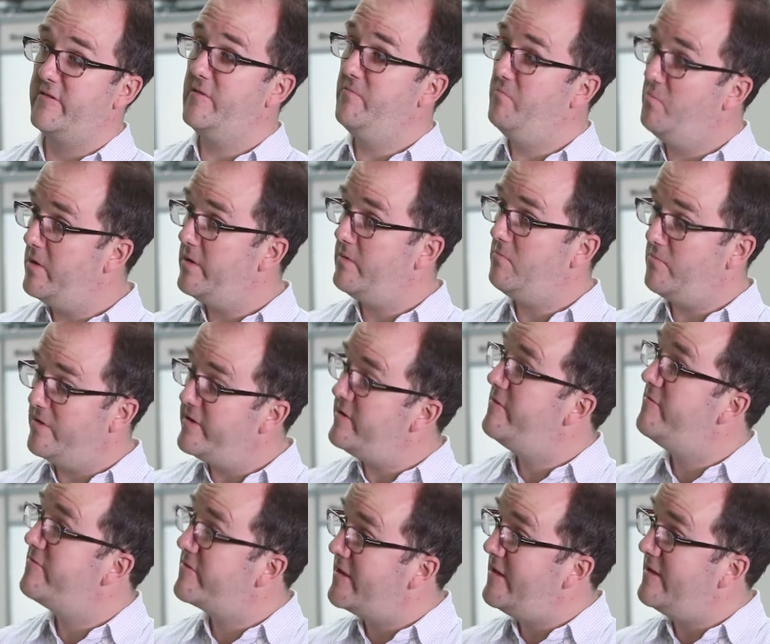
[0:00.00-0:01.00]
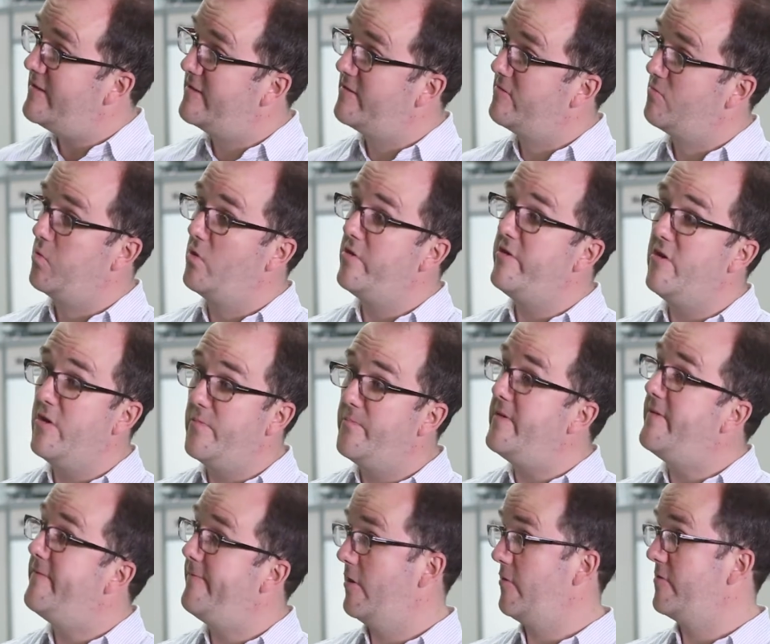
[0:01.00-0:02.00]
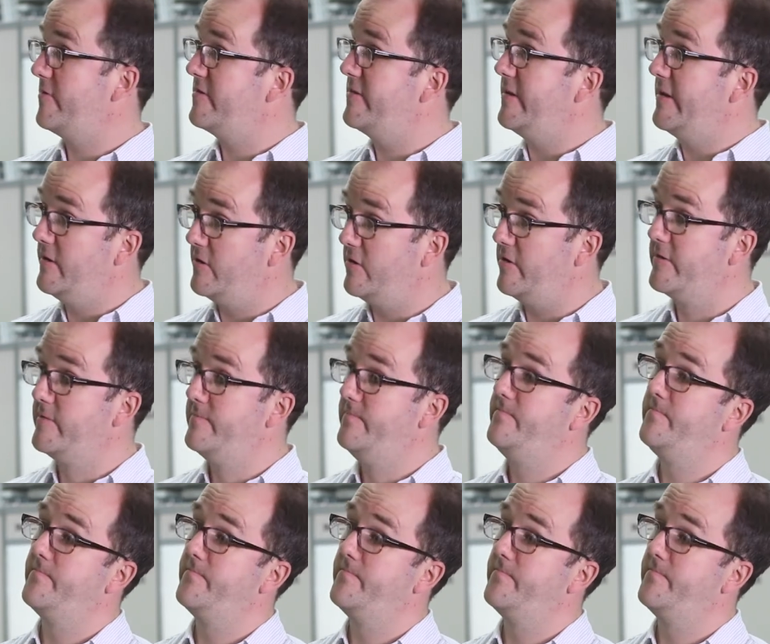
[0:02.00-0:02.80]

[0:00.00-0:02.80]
and what use cases will you be focusing on?